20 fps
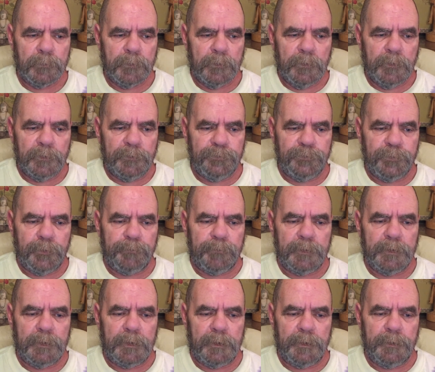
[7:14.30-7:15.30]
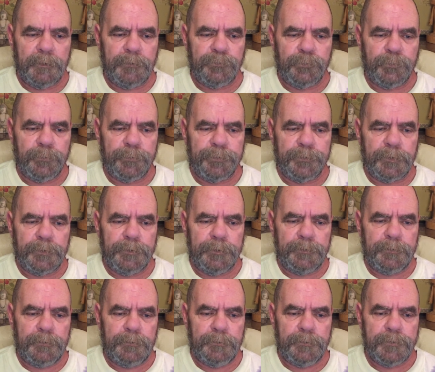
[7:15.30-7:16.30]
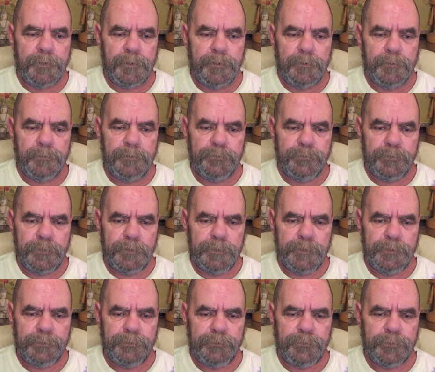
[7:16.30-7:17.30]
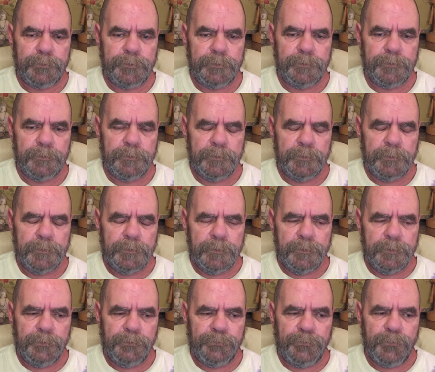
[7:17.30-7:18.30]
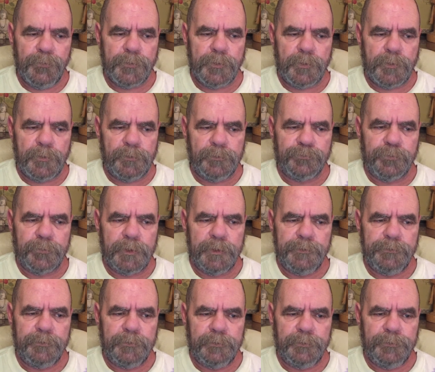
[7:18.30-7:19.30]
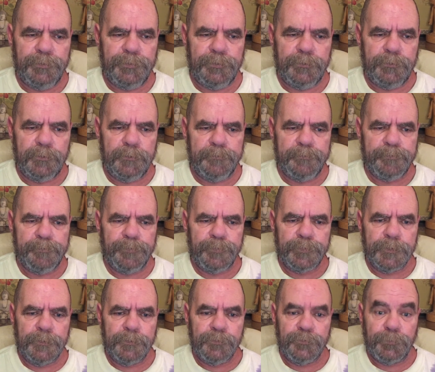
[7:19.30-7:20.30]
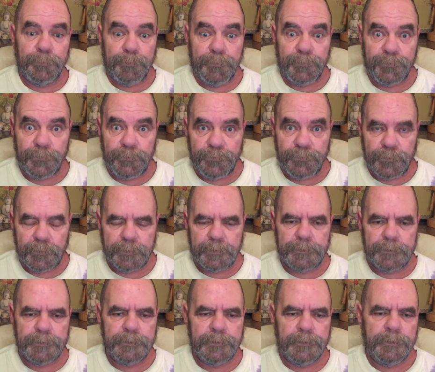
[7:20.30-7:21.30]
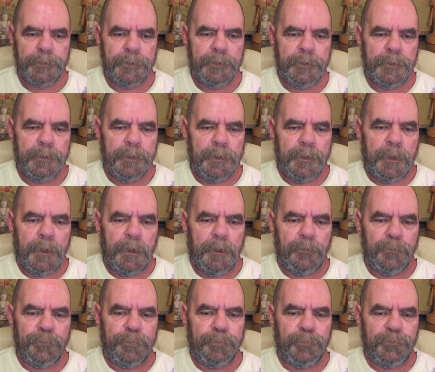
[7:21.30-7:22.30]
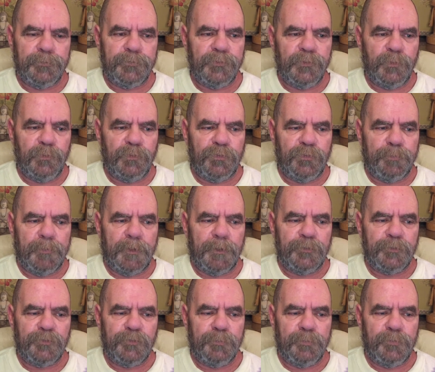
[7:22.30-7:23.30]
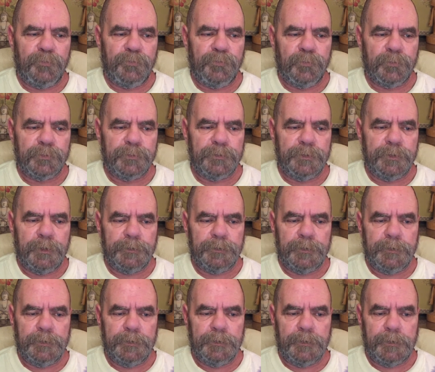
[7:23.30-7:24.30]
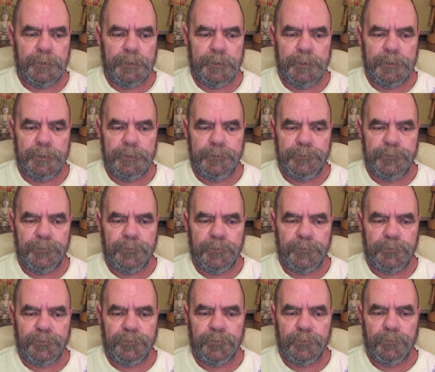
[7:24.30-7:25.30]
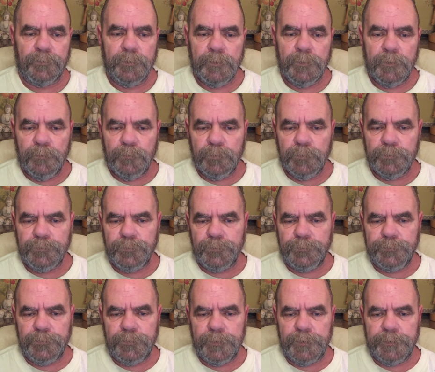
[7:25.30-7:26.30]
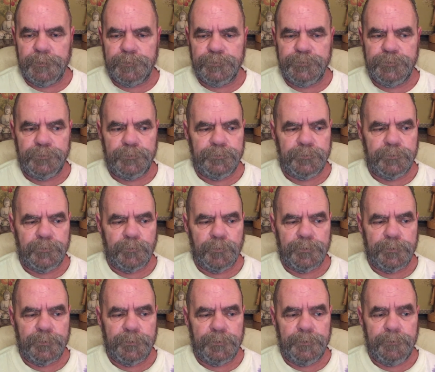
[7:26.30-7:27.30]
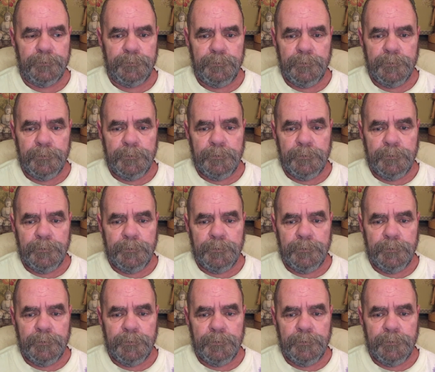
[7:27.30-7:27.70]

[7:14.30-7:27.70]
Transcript: accepting clients with little, no drug history, the so-called dry drug theory. Specifically, I was personally responsible for conducting client intakes that resulted in children with little